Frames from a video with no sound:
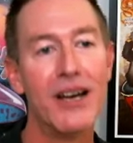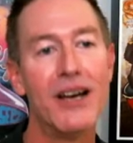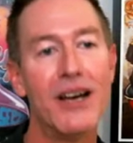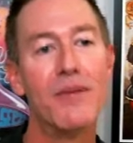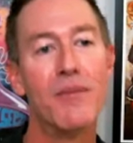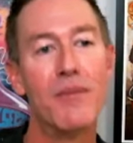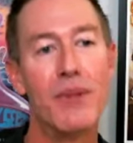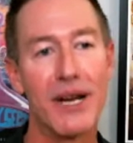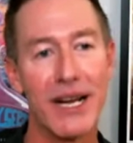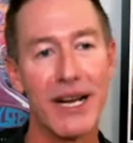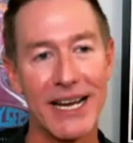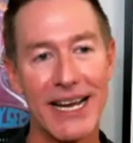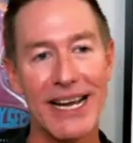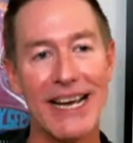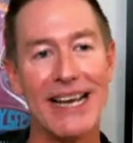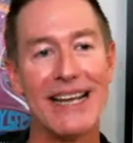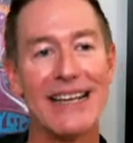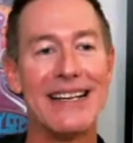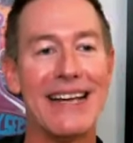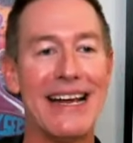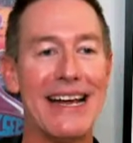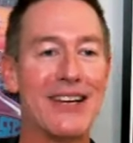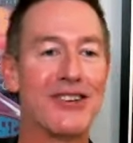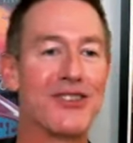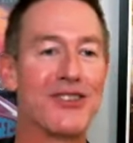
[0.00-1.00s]
But again,
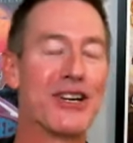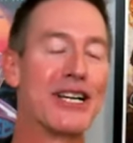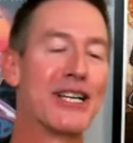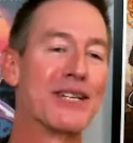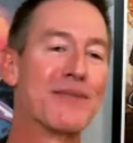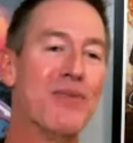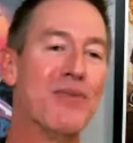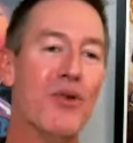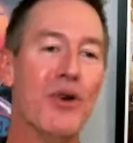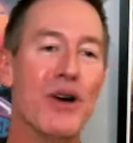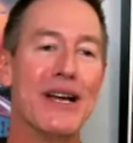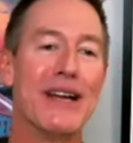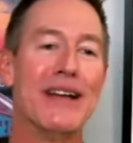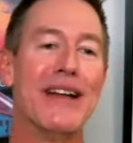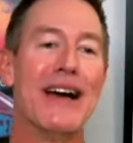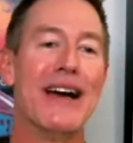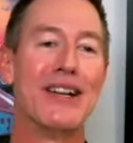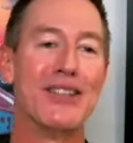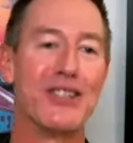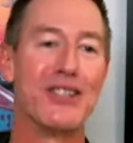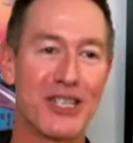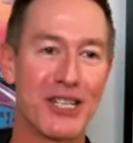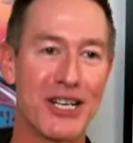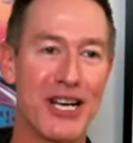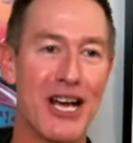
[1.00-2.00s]
to Andrea's point, not
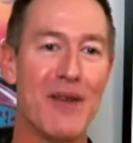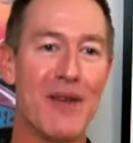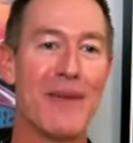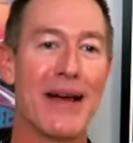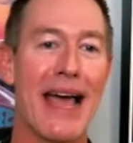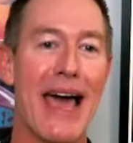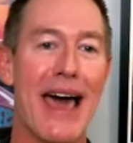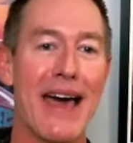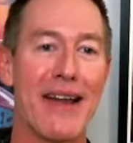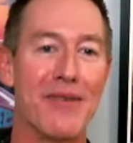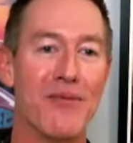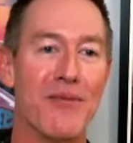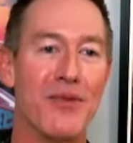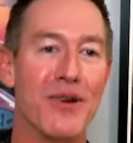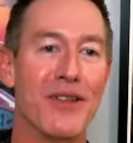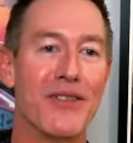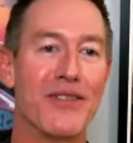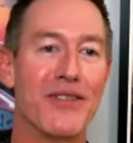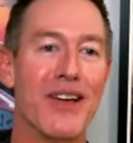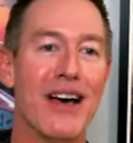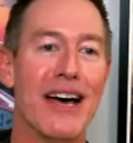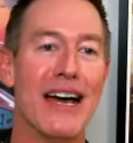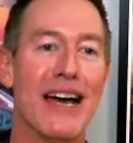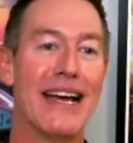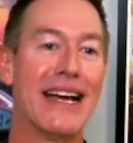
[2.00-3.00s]
just coming at them with
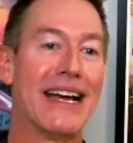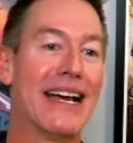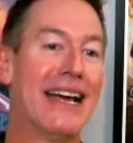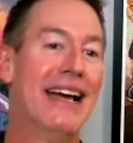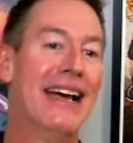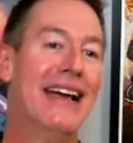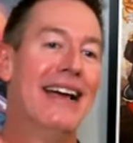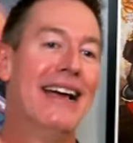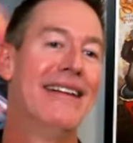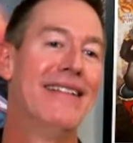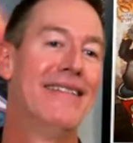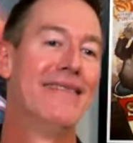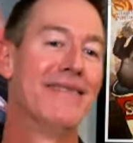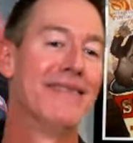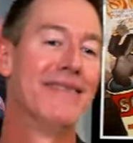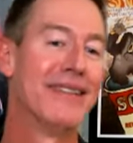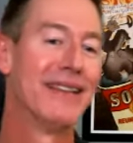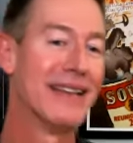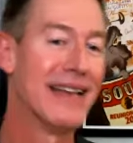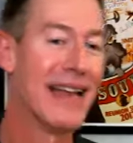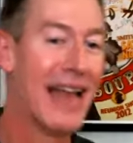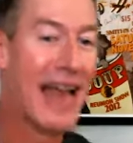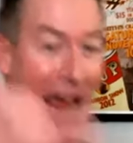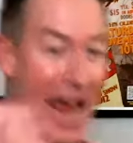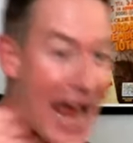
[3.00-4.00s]
like,
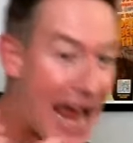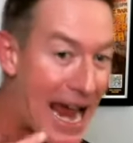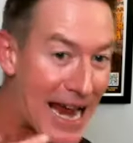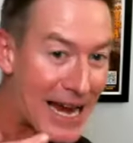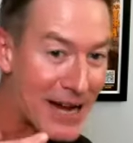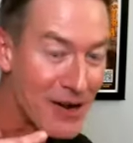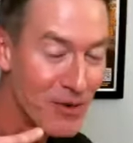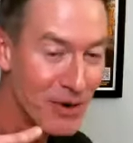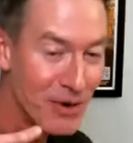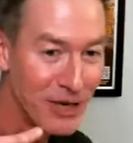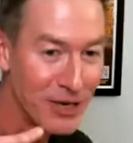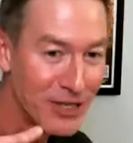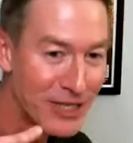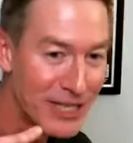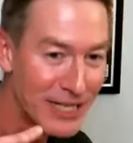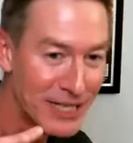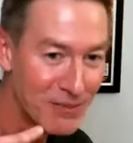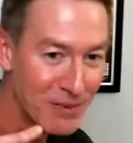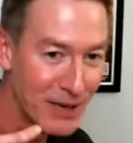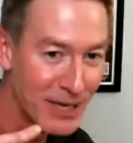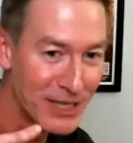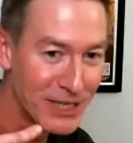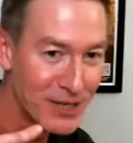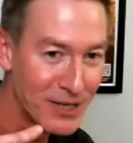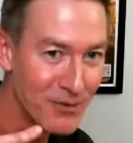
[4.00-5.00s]
"Hey, you want to go see some
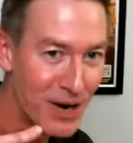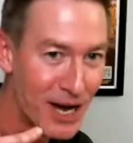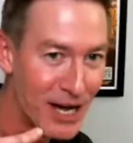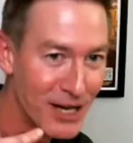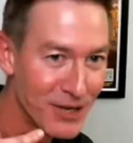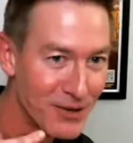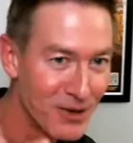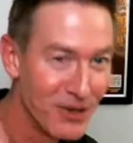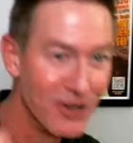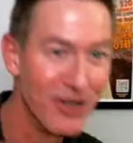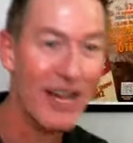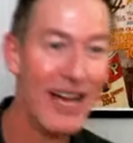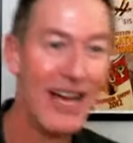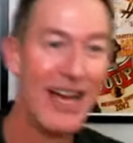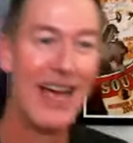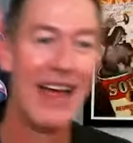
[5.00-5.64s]
place in Roswell?